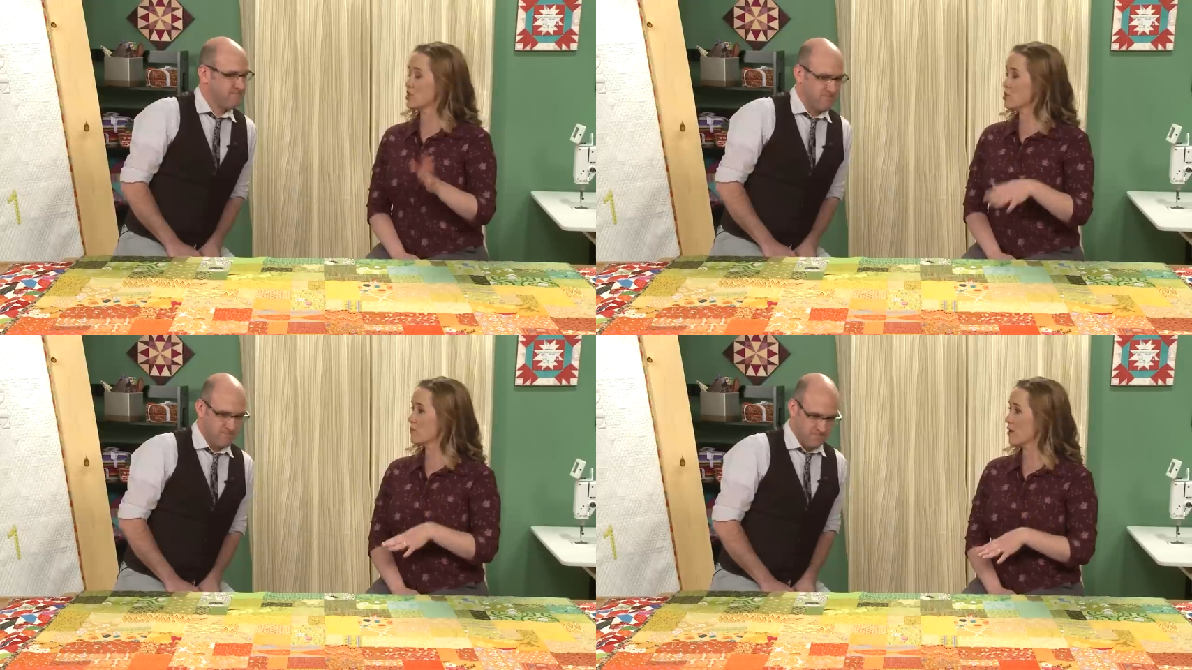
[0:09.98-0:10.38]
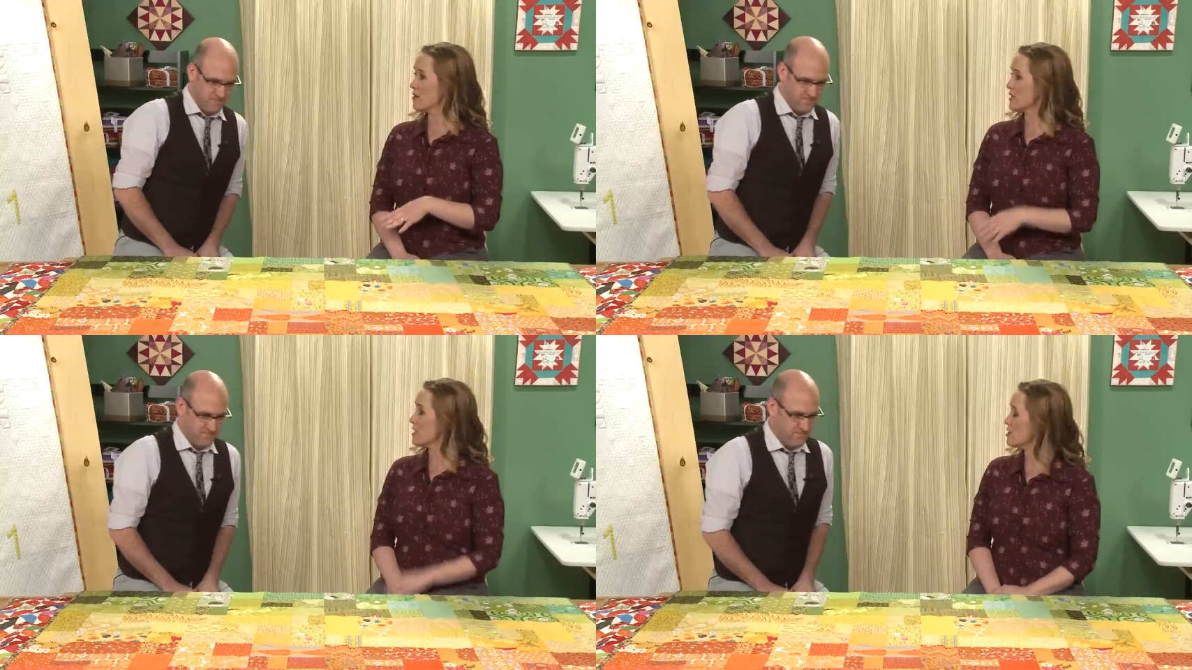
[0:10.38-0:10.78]
Speaker 1: a
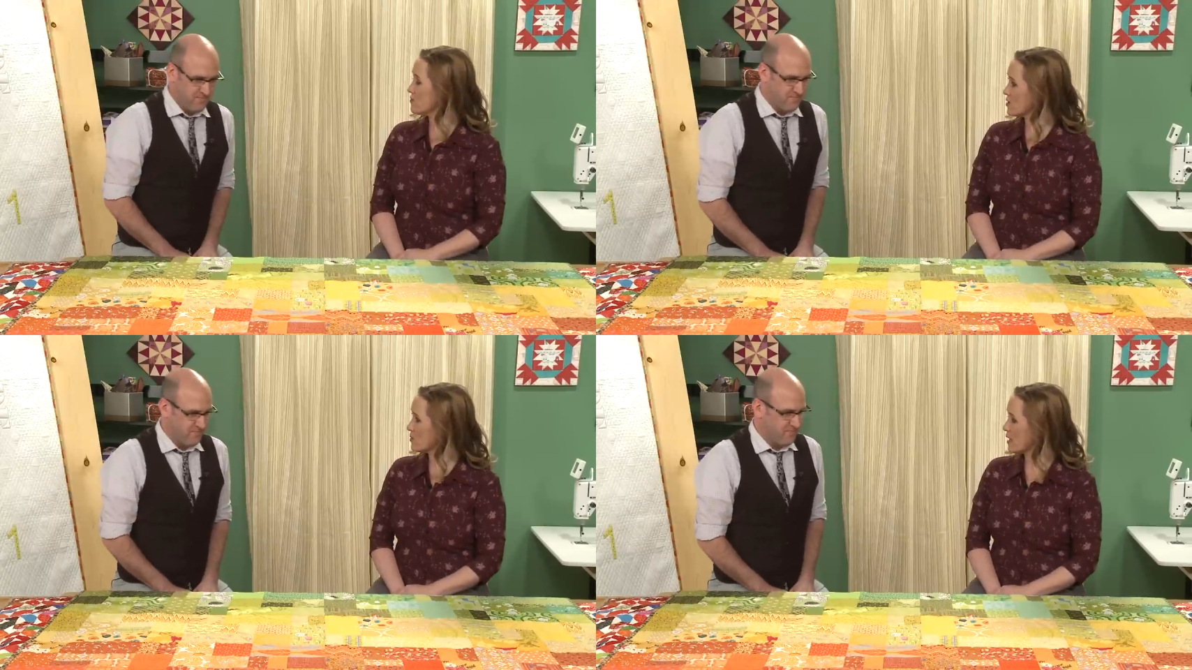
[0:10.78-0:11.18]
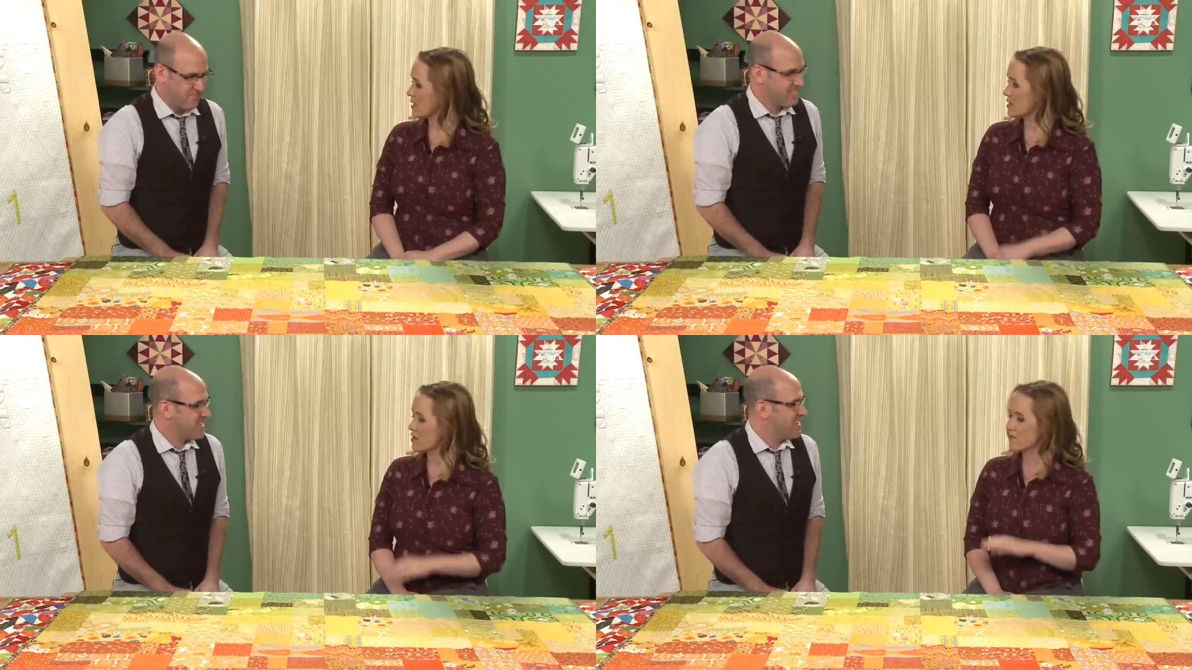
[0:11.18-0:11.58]
two-part interview,
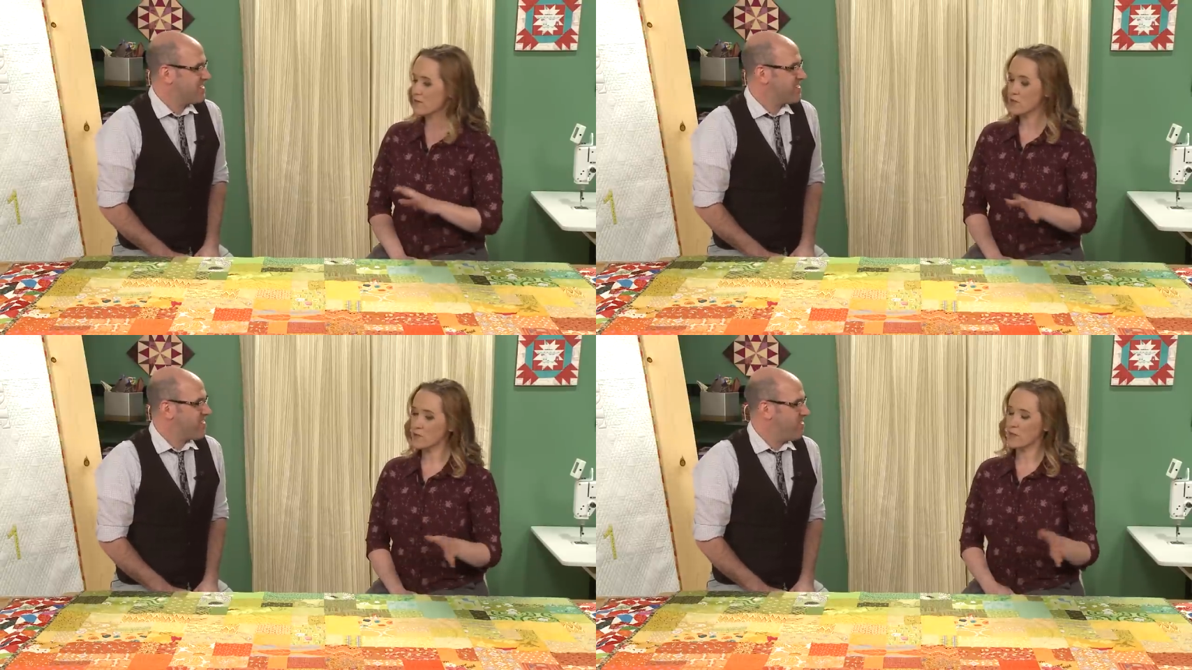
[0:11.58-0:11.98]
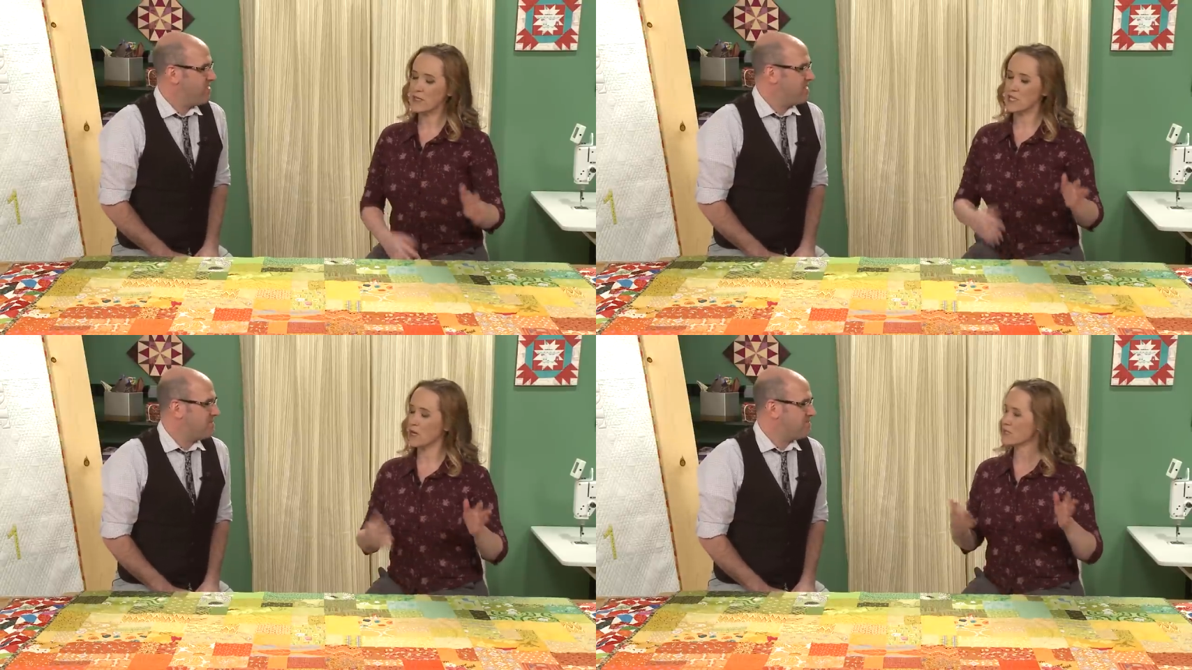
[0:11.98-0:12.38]
and in our first one
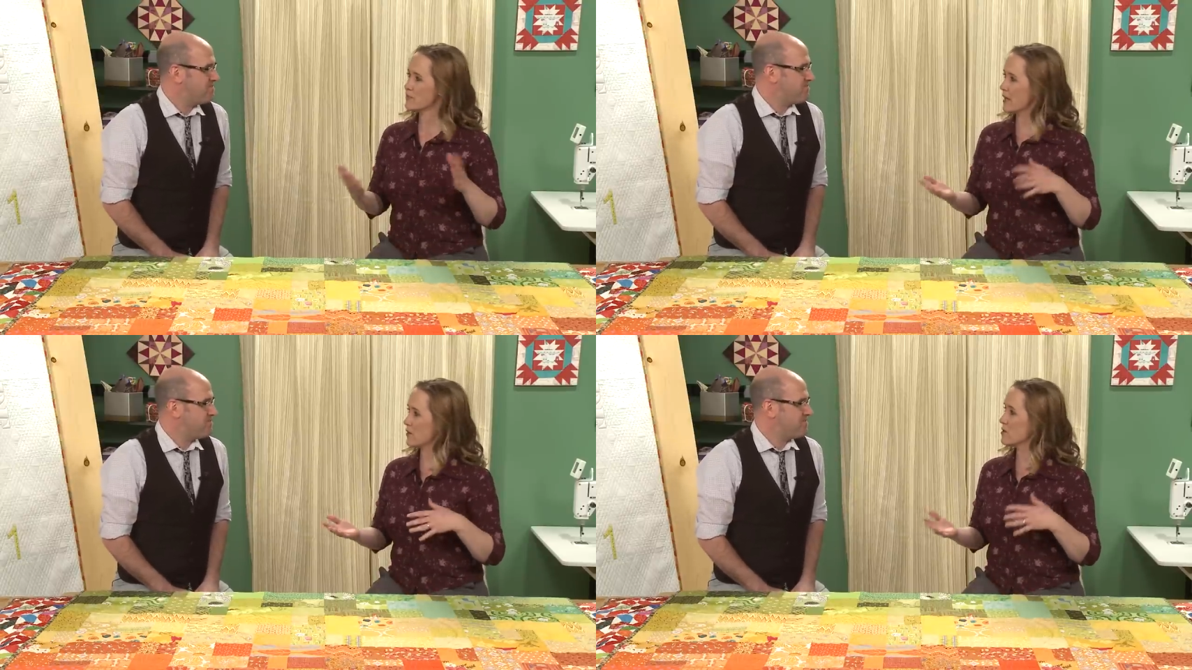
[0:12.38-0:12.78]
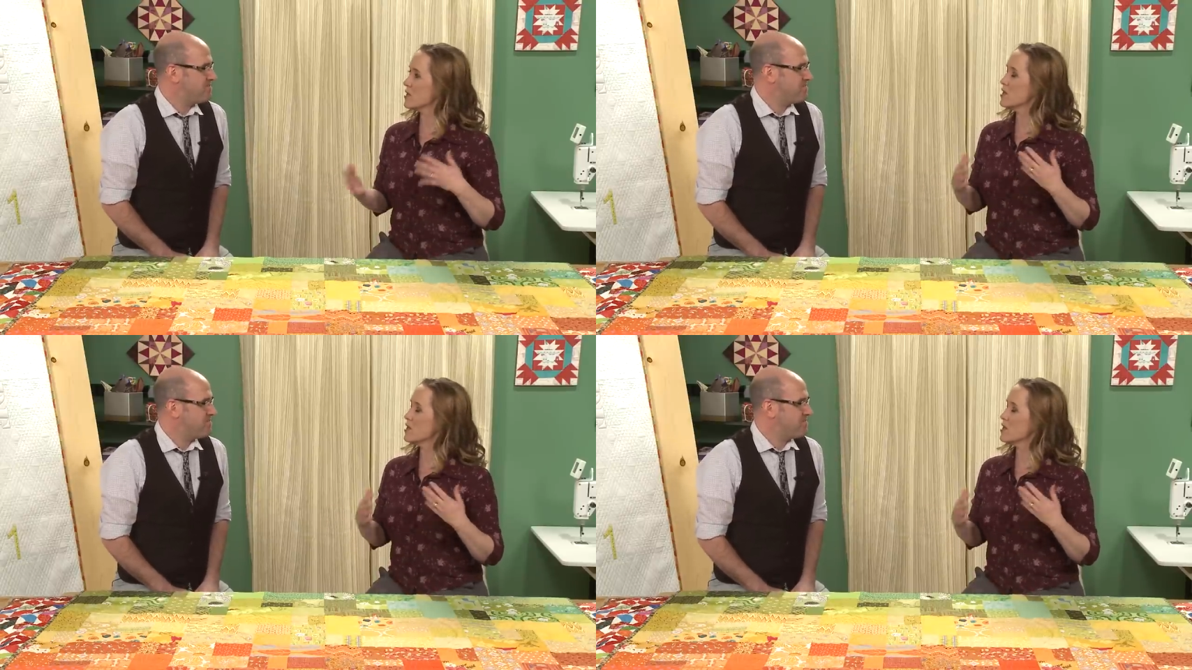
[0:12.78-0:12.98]
we talked about